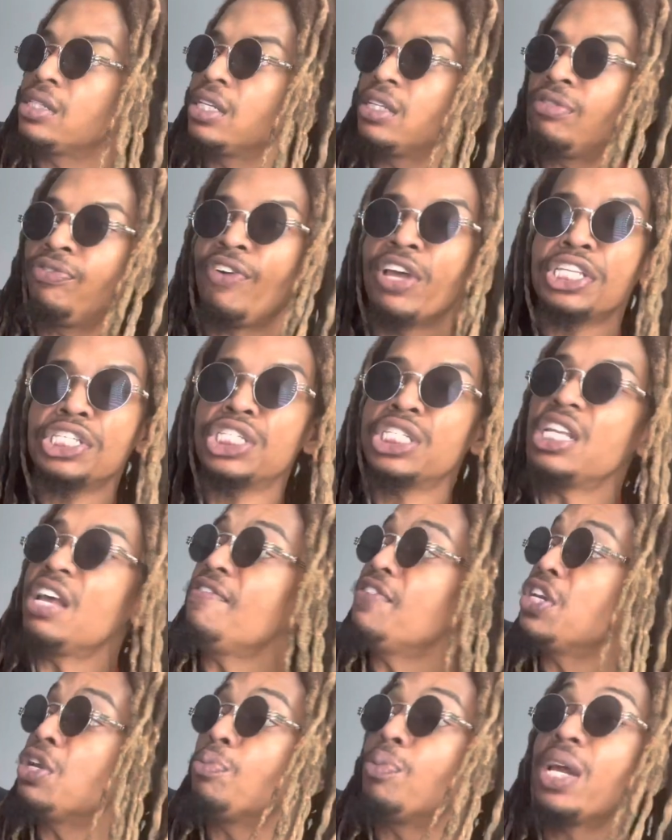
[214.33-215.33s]

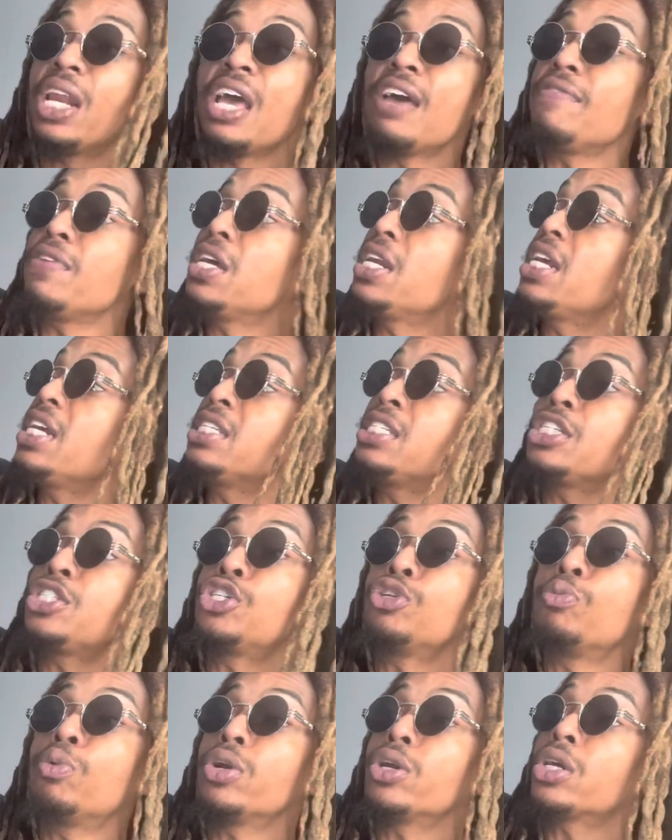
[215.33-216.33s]
festivity, whatever it is that
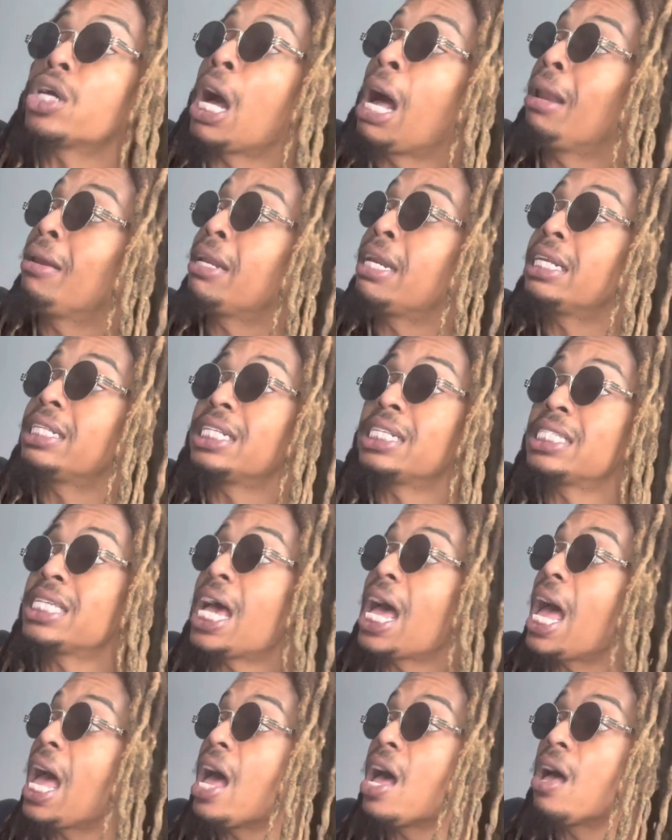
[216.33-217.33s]
you want to call it at the
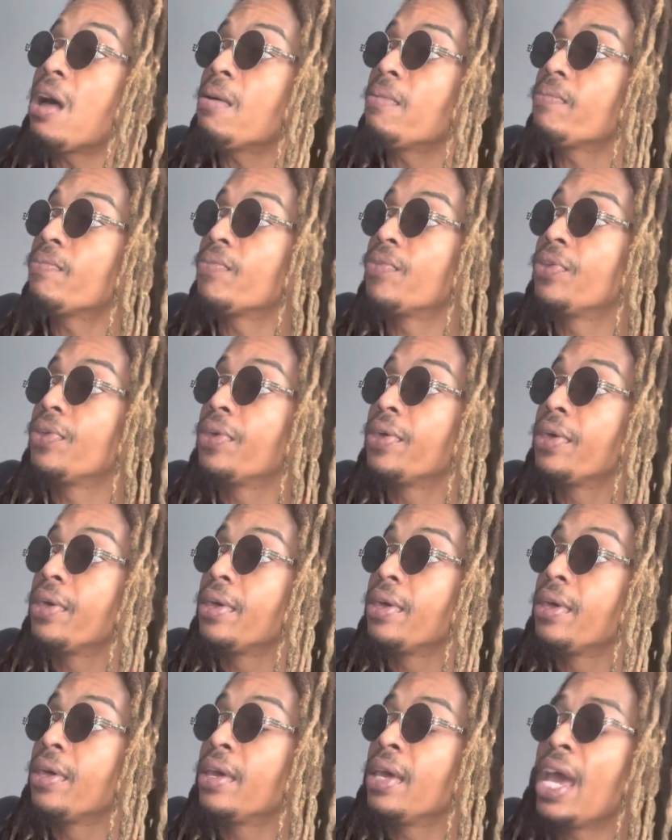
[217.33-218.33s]
time,
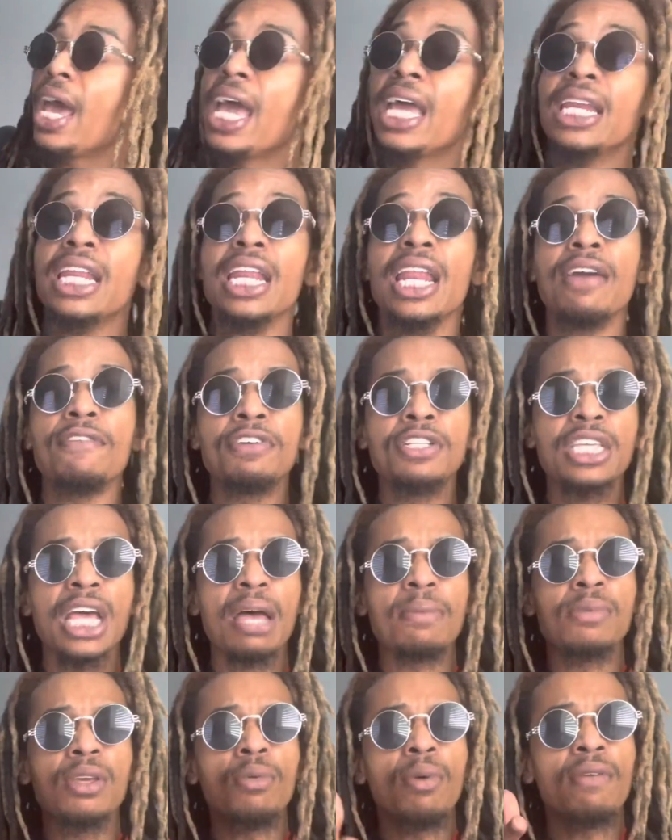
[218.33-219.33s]
and then every
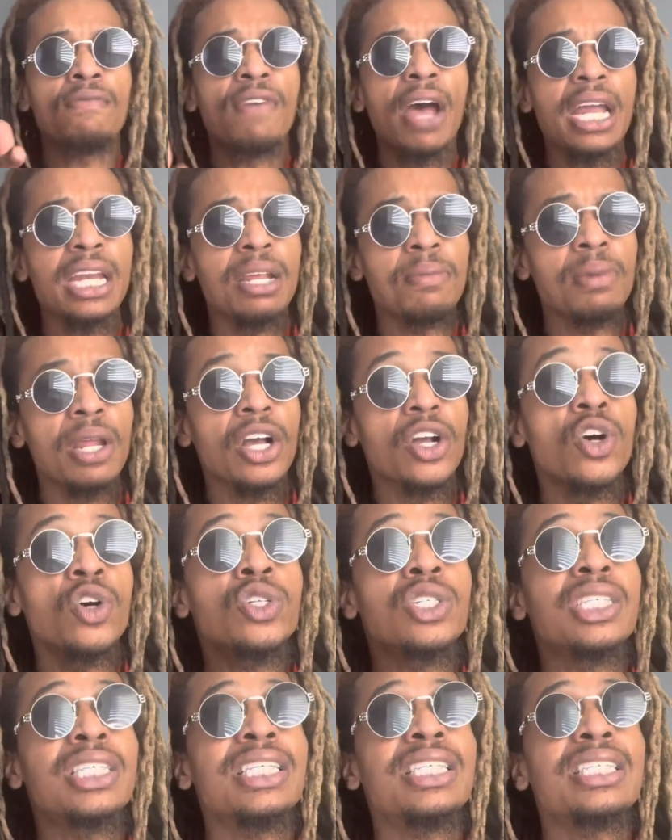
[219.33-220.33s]
time you invite them, they're
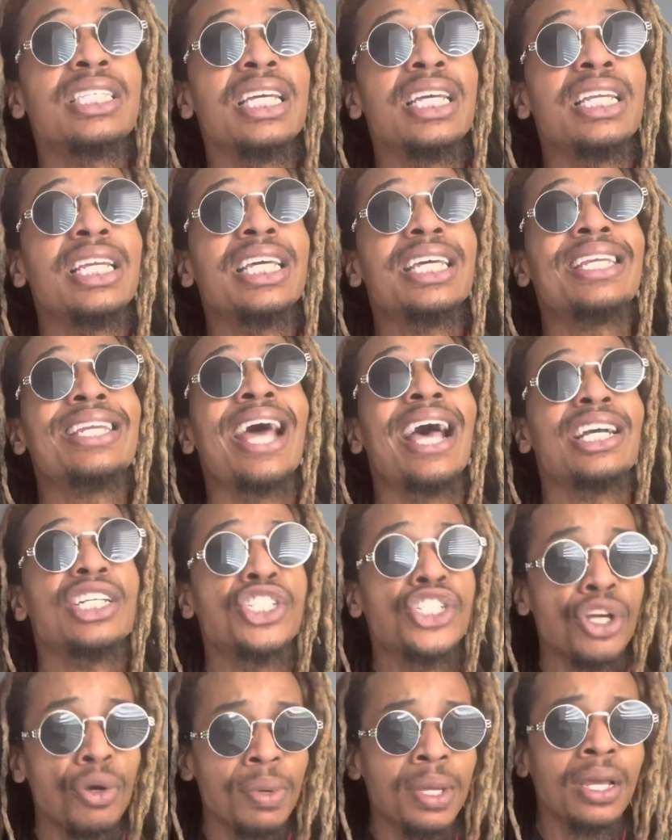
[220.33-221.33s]
consistently not
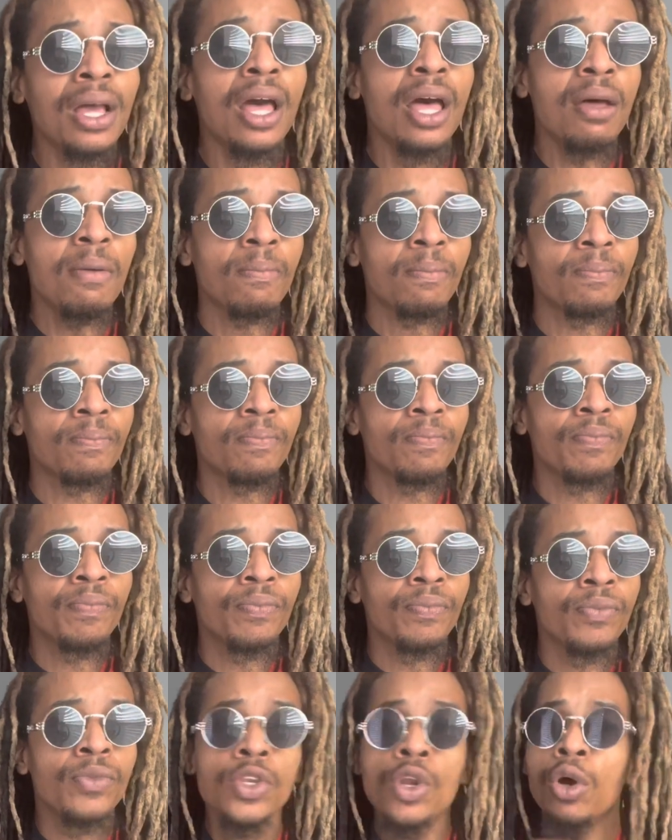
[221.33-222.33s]
showing up,
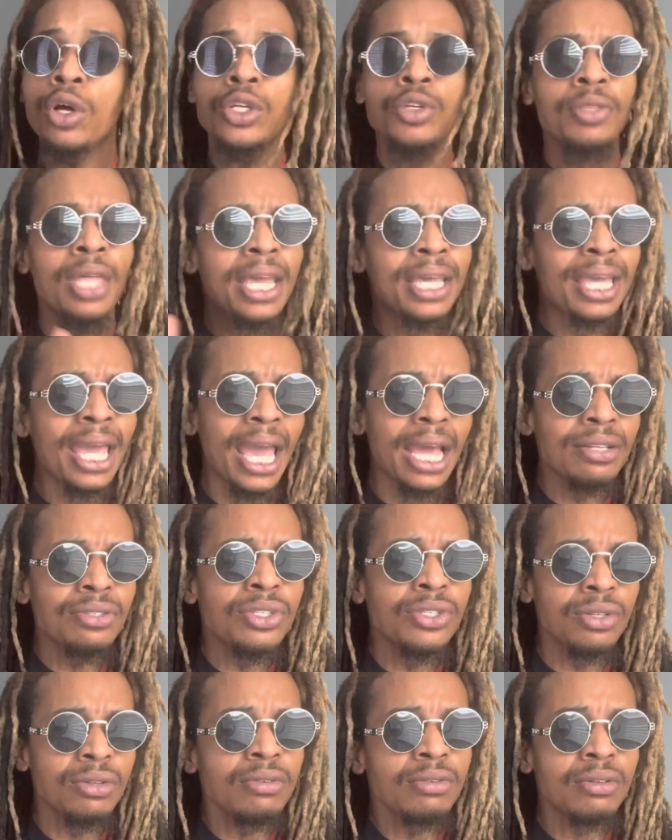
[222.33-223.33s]
nor do they
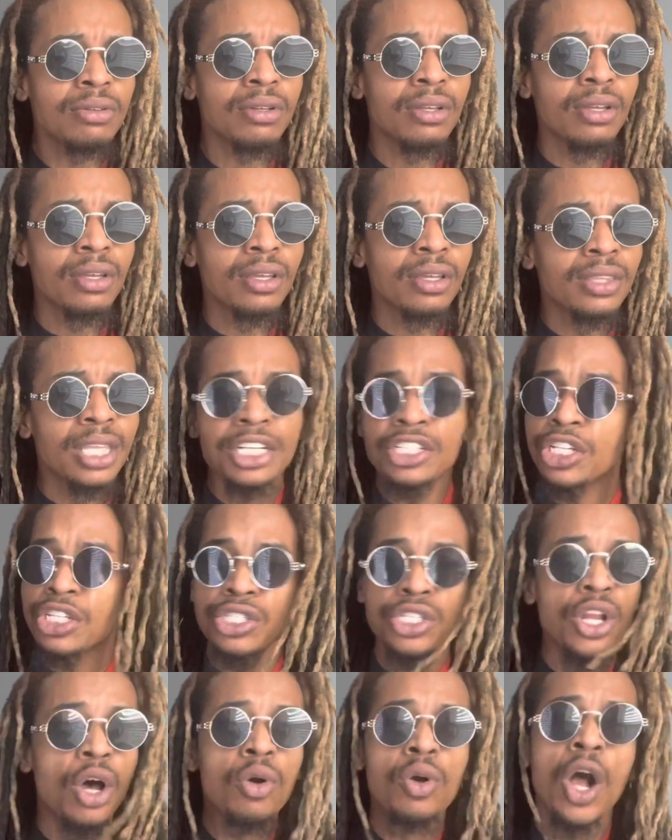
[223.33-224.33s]
cancel. They just
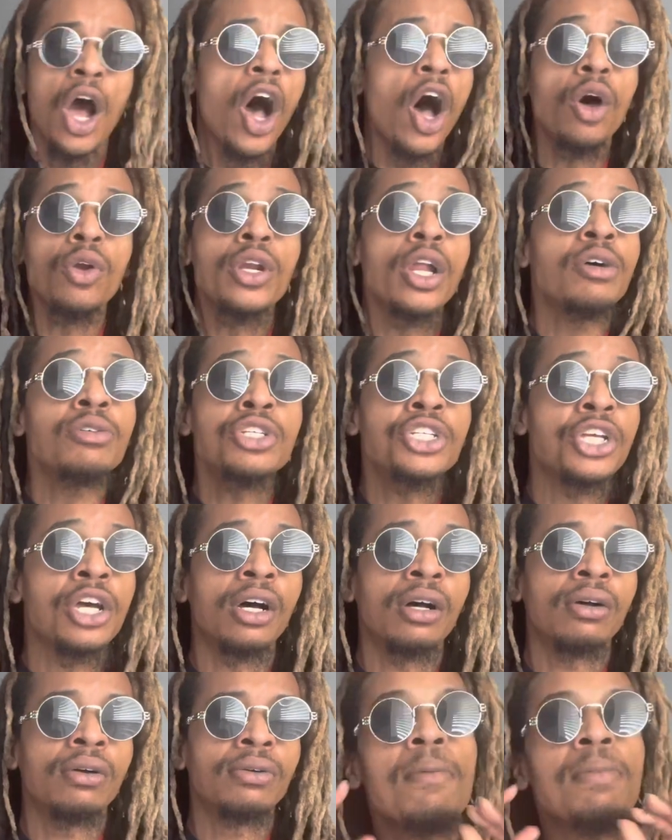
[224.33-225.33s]
no call, no
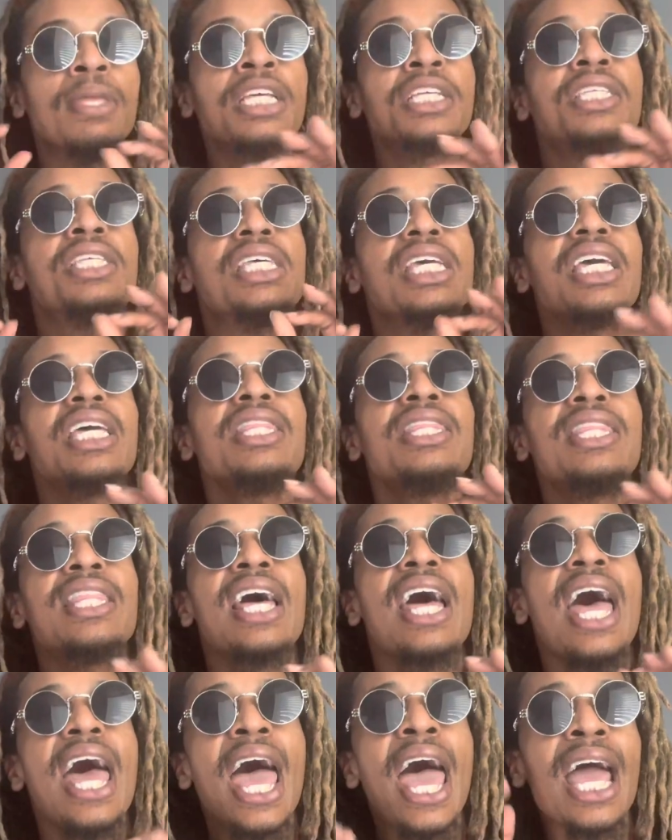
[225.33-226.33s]
show. It's in
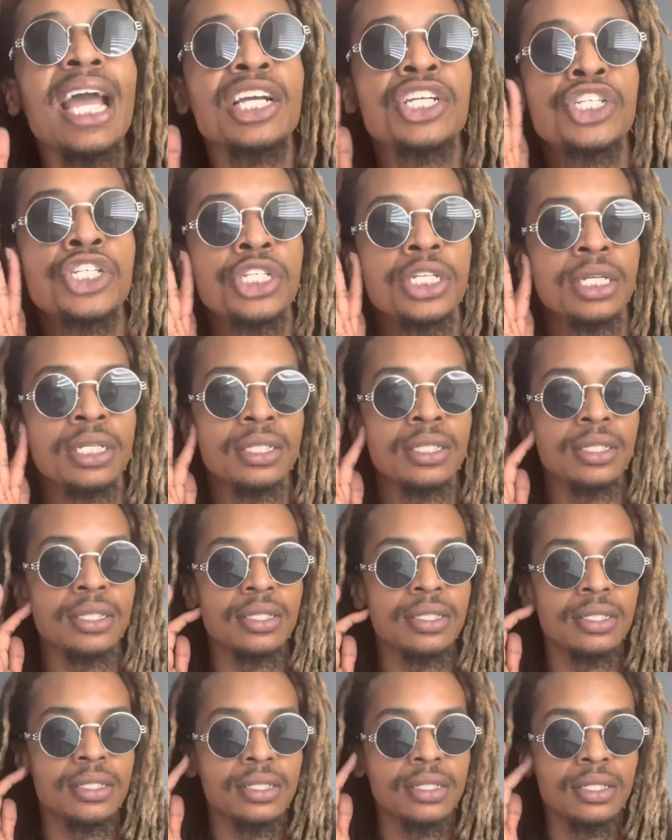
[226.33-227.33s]
the
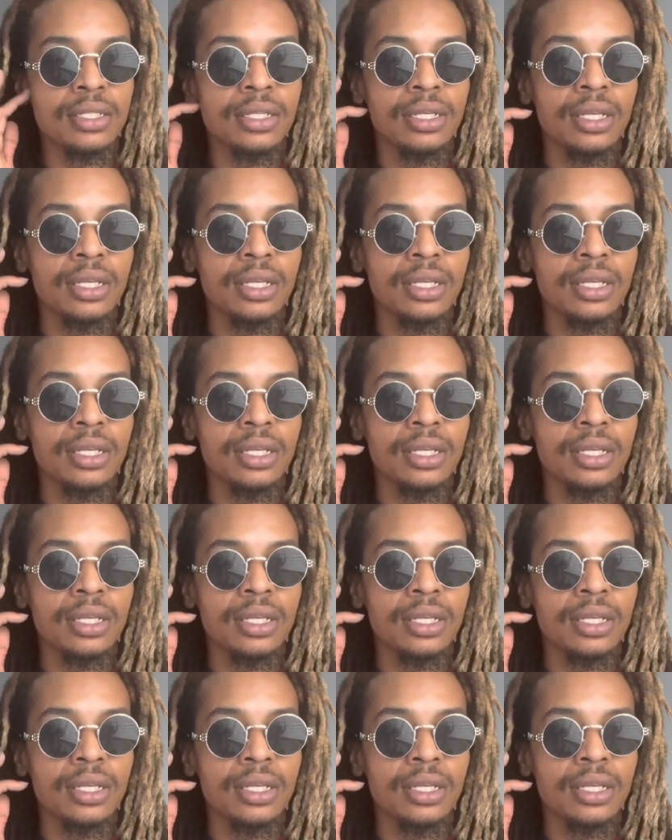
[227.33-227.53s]
actions.